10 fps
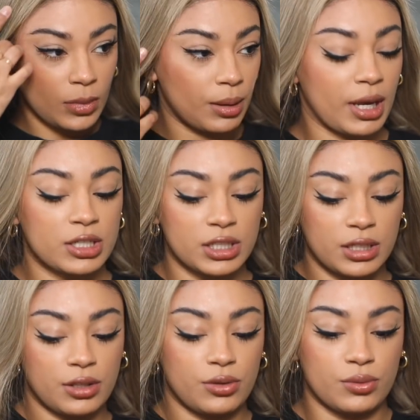I'm
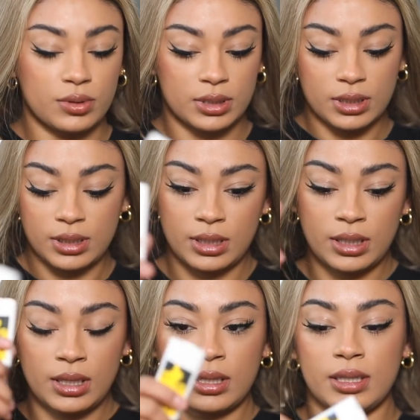actually gonna use
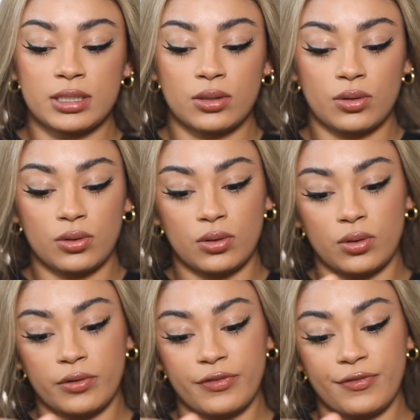this
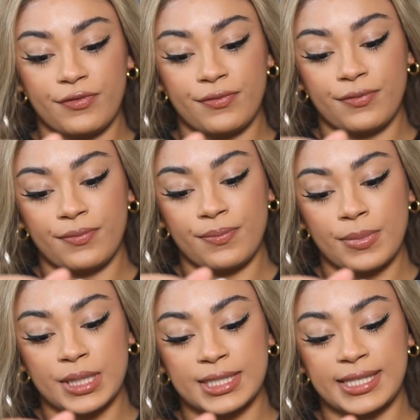little
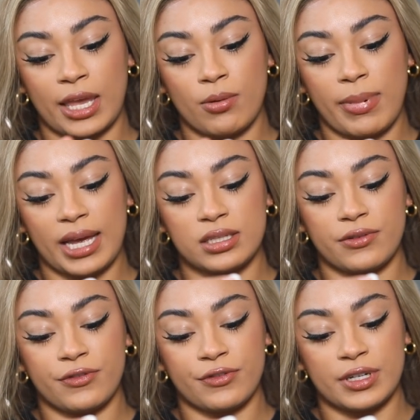say goodbye to
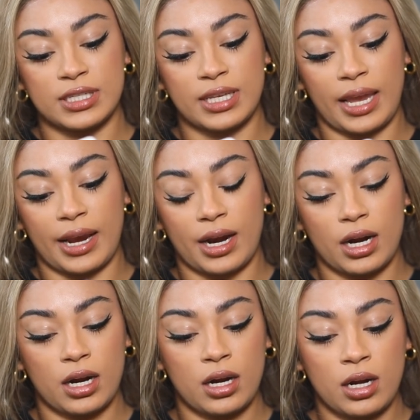frizz
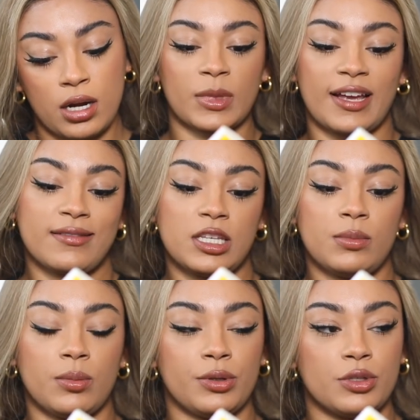hair. I've
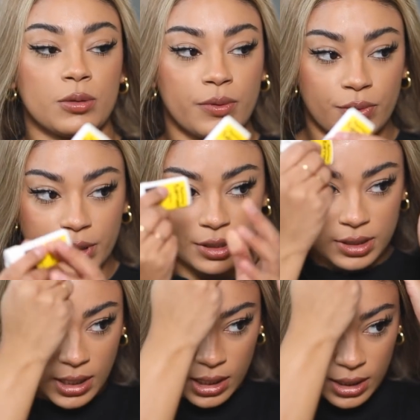seen people use it before. You
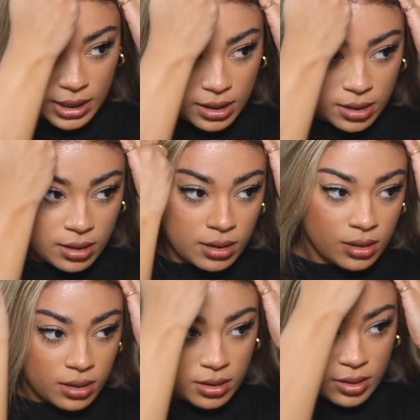just kind of like
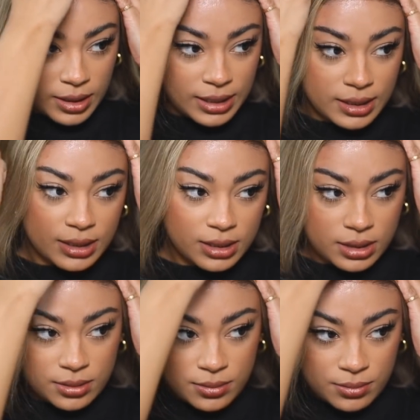go like
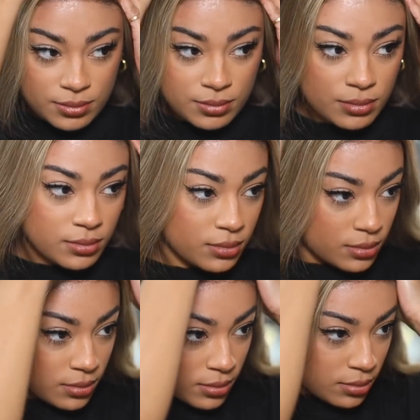this,
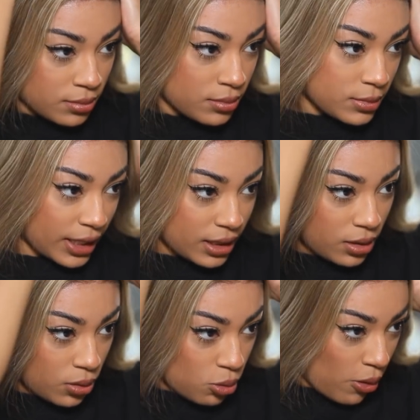like a
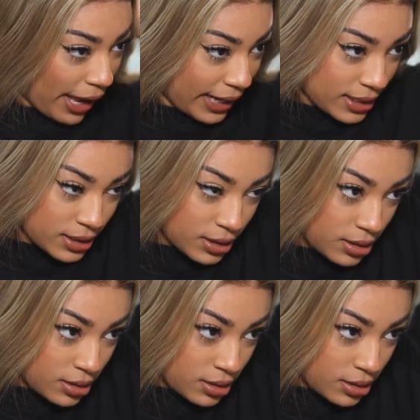little wax.